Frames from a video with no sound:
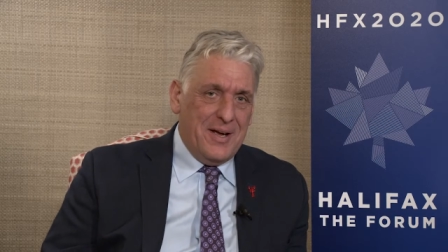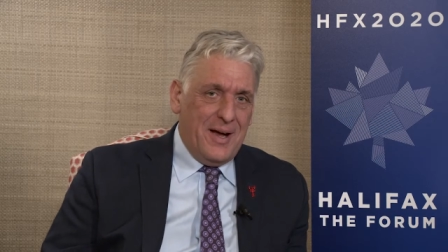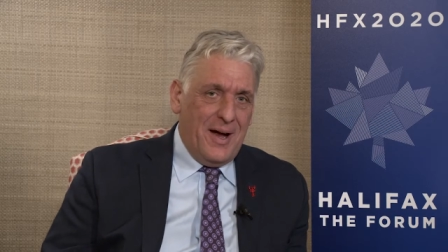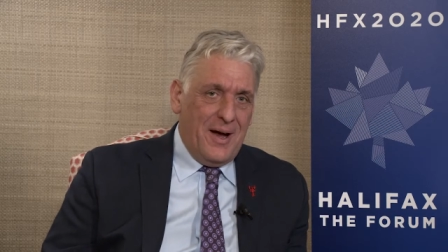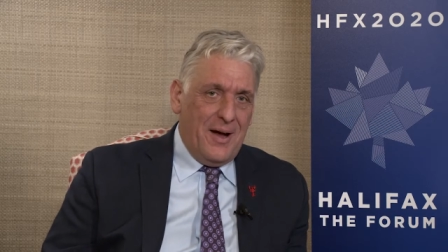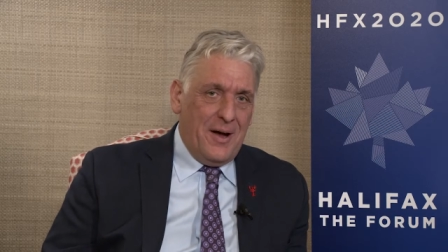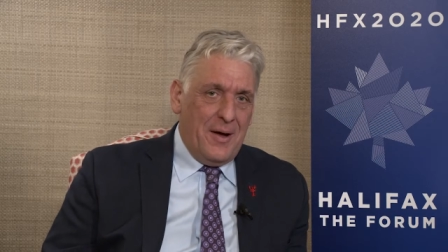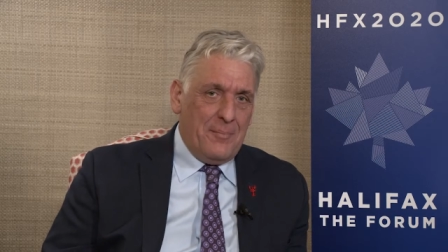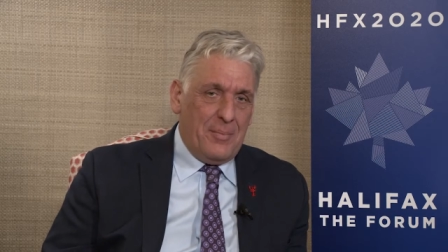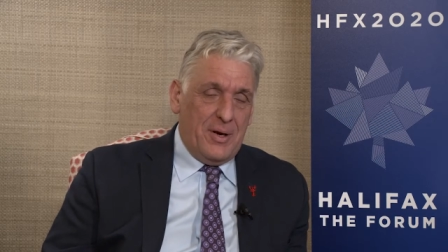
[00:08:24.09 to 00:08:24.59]

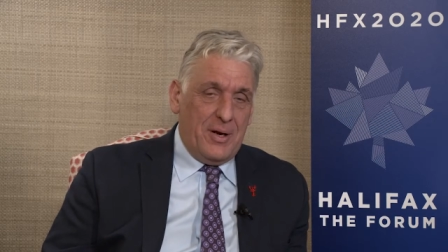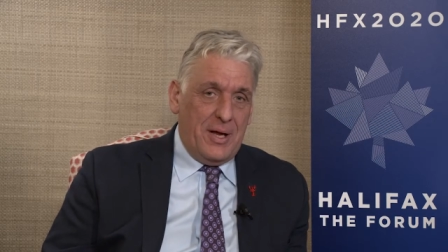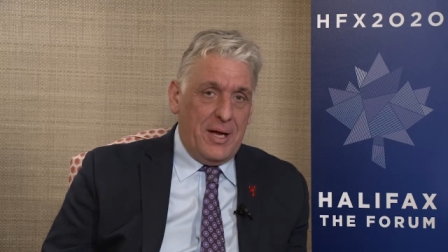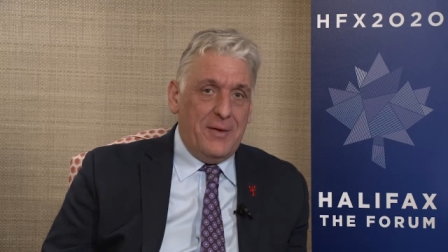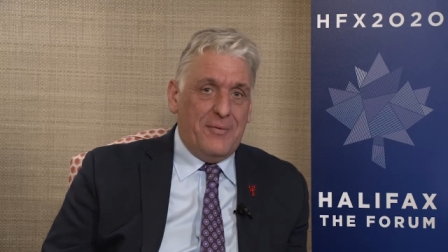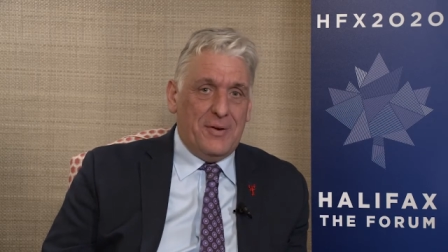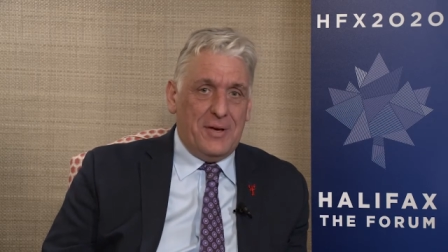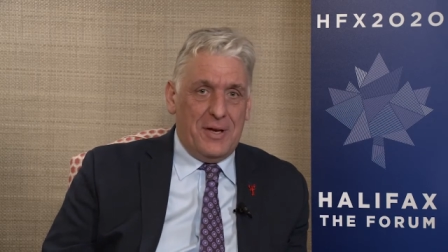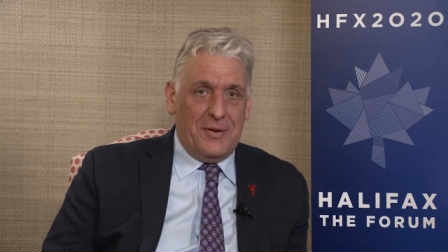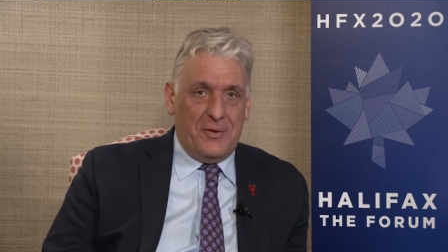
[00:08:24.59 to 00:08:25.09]
Uh, but
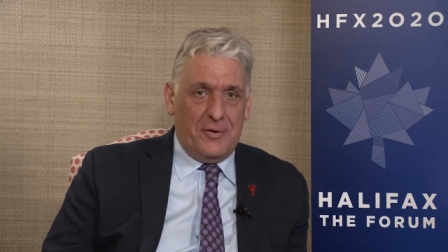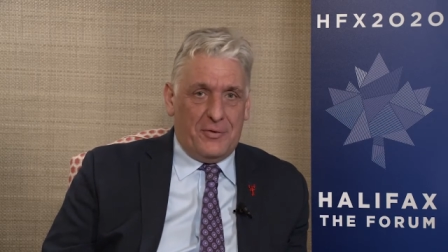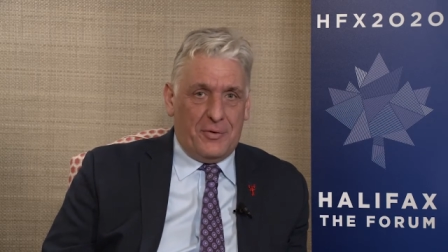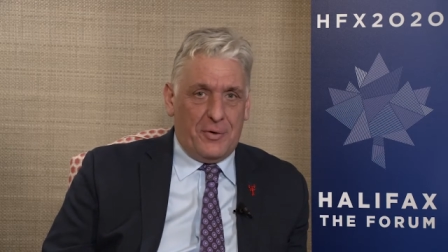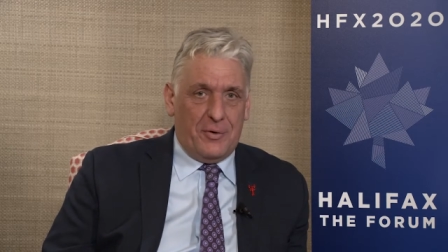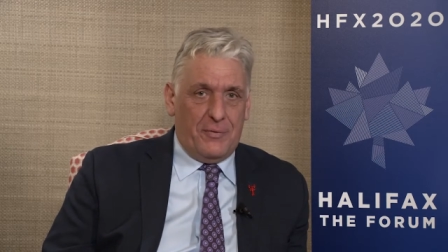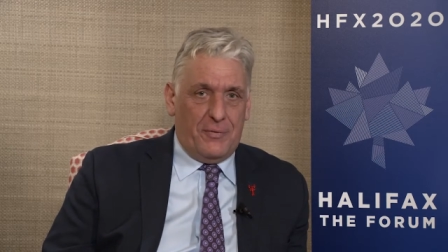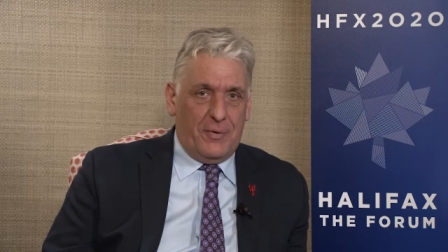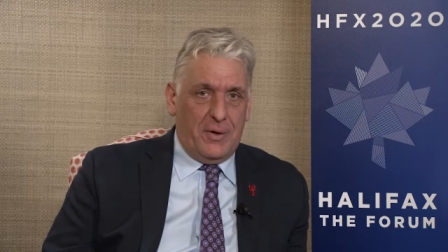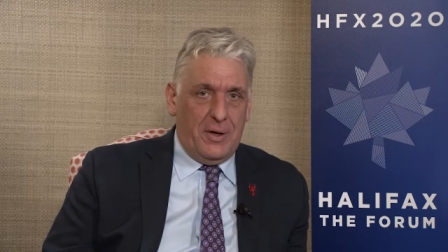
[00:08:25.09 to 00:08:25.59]
even in the
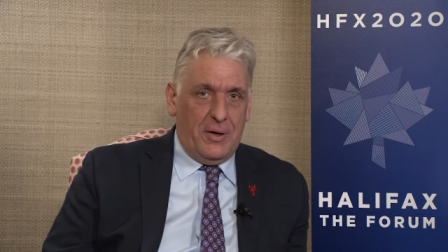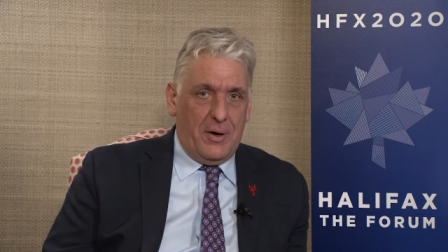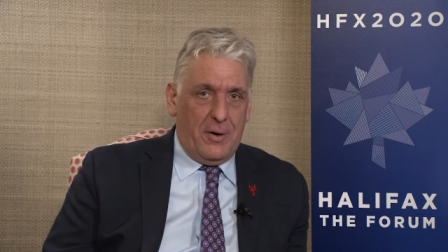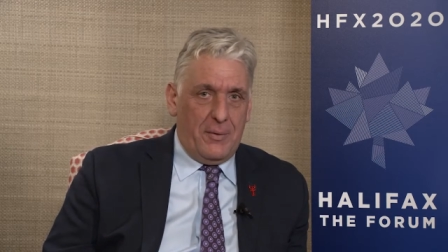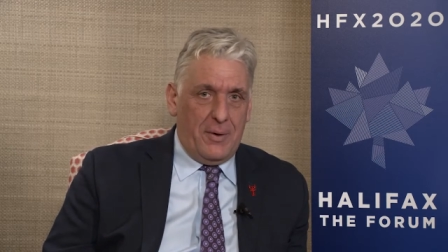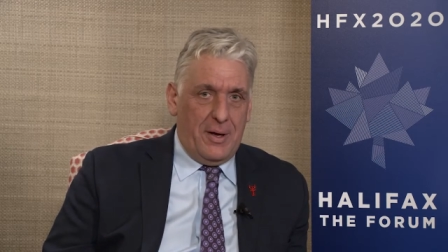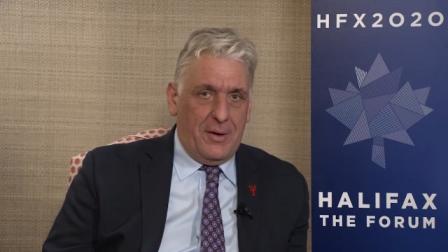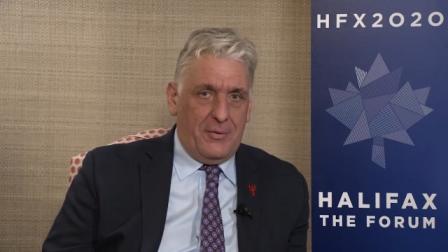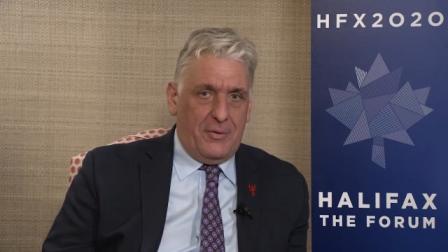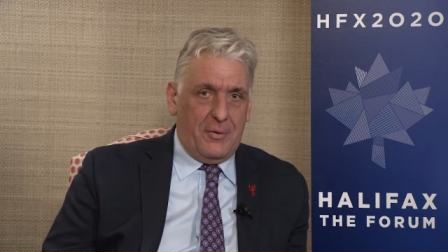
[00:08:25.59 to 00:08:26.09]
sort of, you
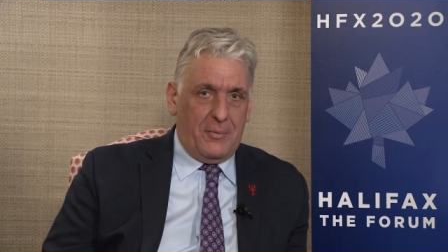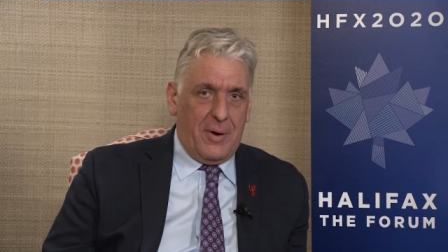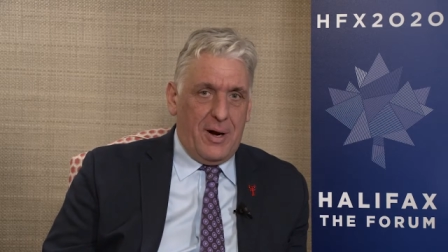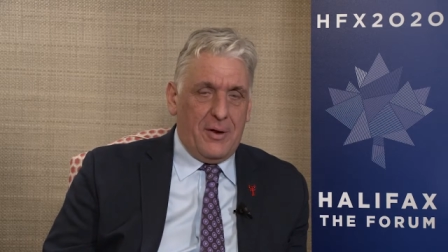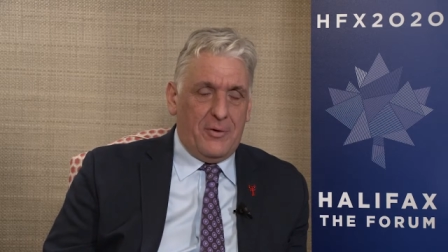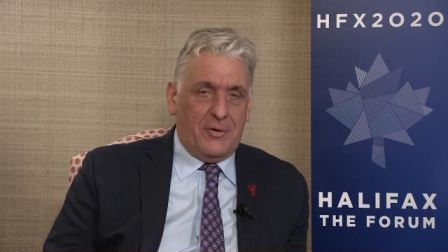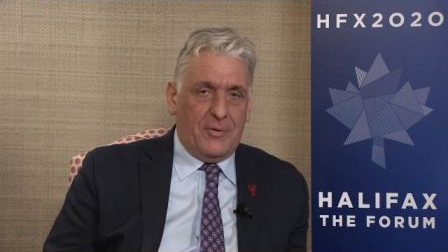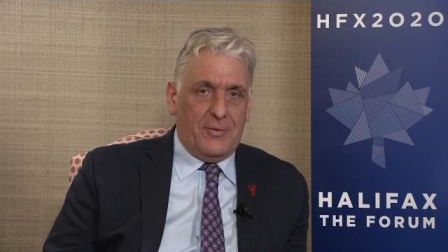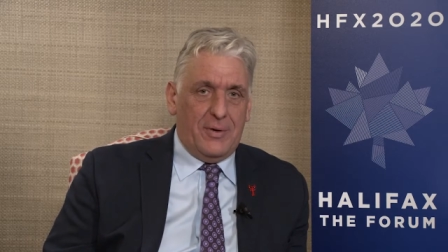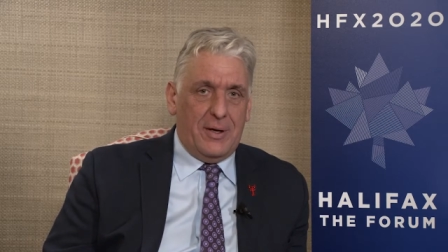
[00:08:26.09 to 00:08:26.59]
know, the
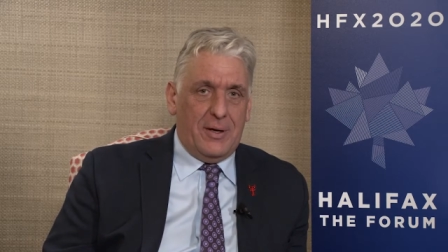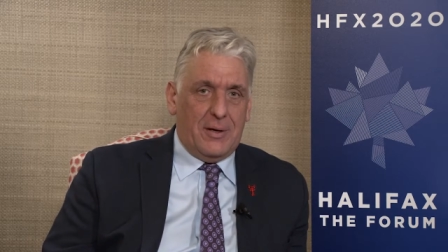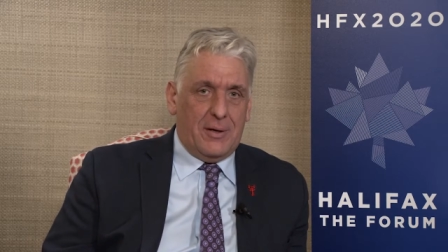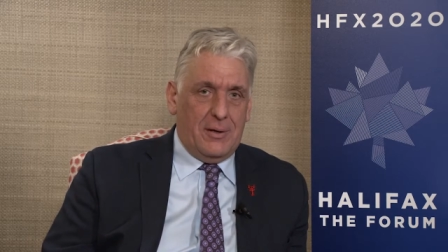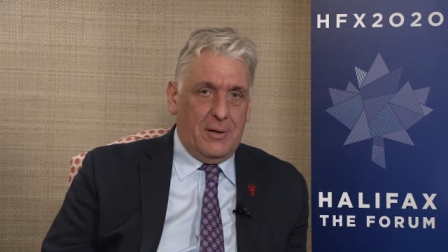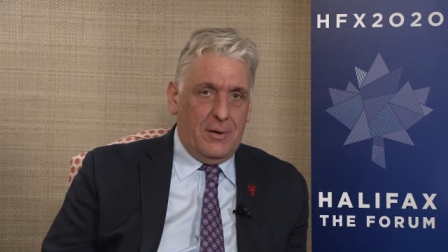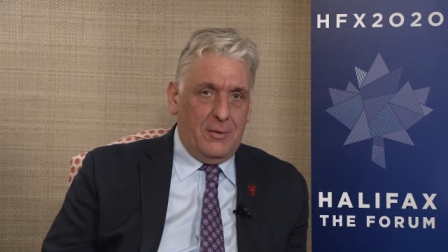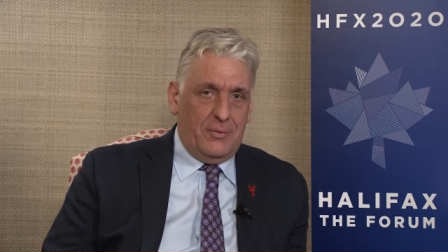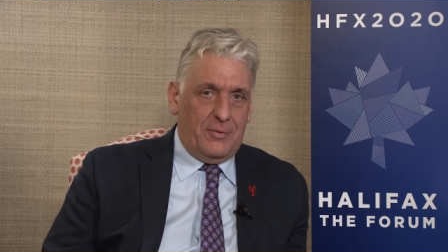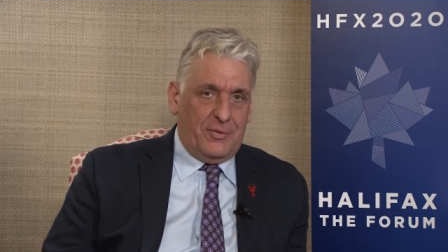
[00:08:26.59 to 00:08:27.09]
relatively
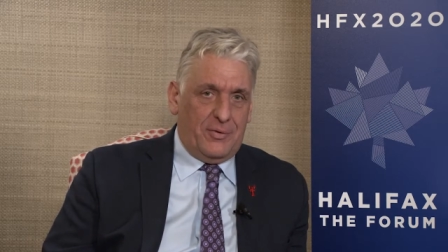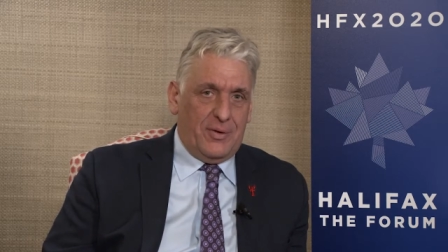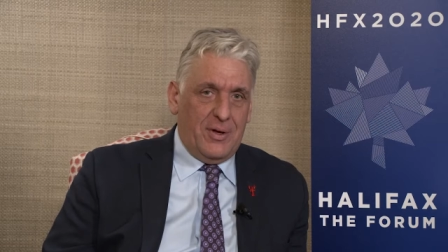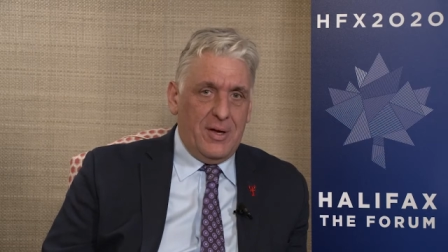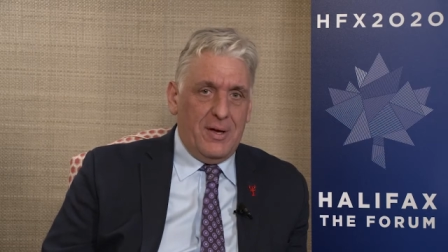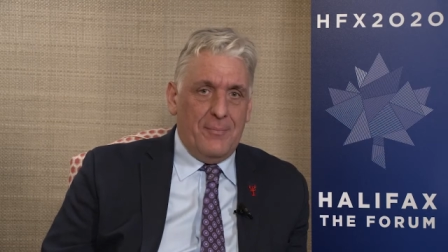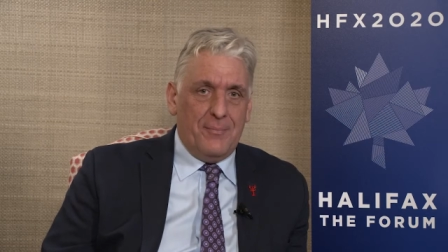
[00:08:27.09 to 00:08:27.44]
close